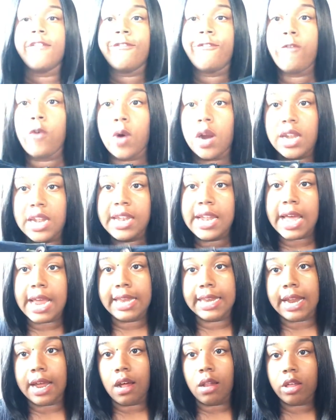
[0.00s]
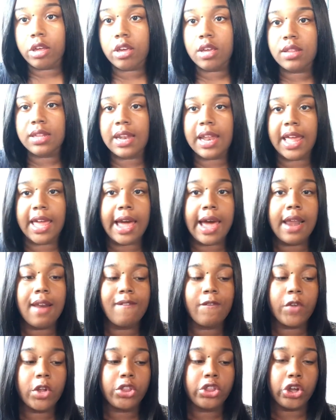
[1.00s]
forty-nine dollars, and I got them
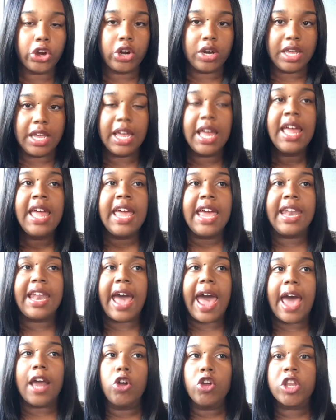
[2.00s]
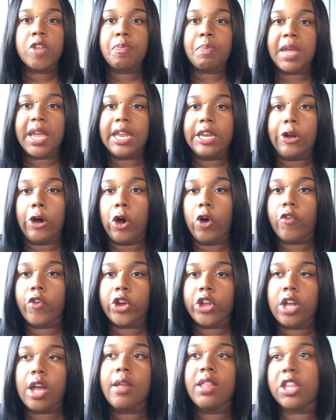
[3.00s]
for thirty dollars. And I don't spend
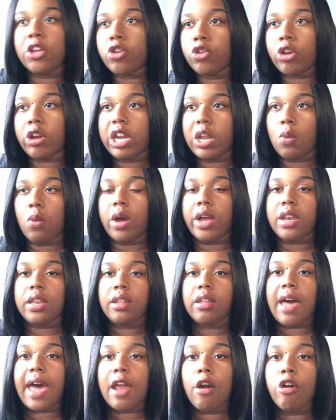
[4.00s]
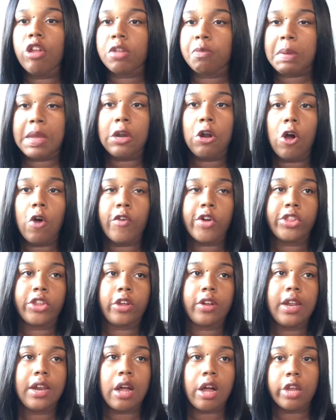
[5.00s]
over, and they're thirty-one, so I don't spend over
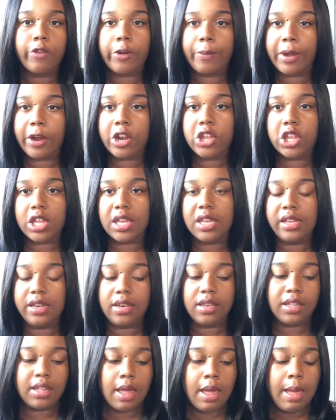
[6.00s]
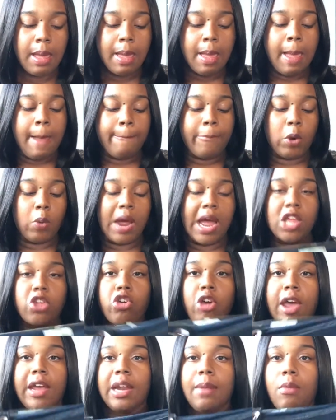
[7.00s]
thirty dollars for a pair of jeans, but when I
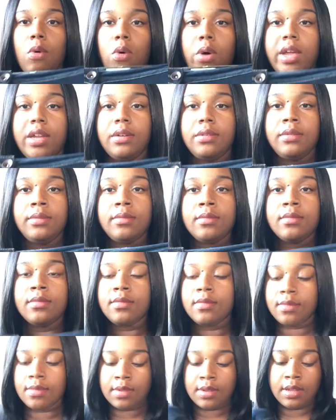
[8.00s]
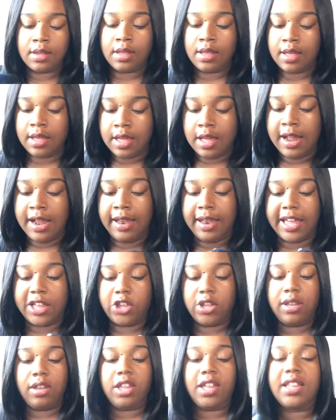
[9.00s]
try them on, like,
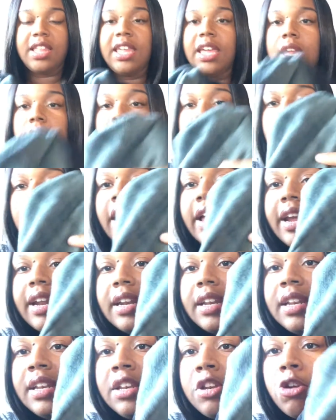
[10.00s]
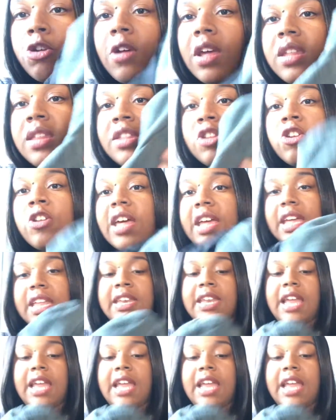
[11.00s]
just look at the inside. They're like, they're like a